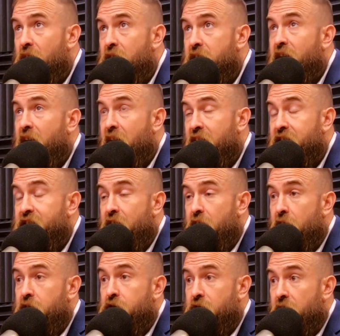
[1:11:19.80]
I think hands
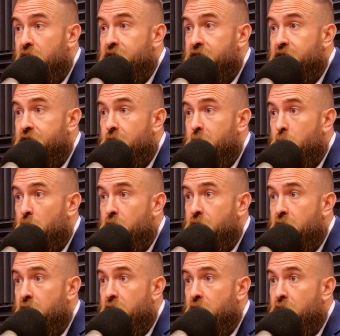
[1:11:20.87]
down Andreas has done more
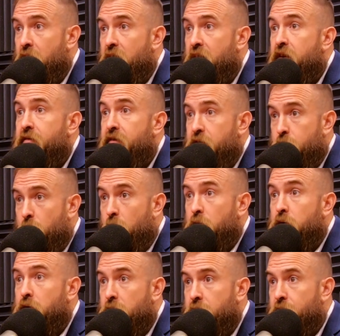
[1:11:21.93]
than any
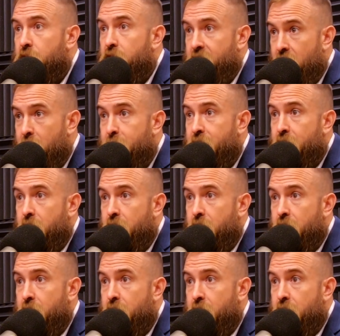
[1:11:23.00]
individual for adoption.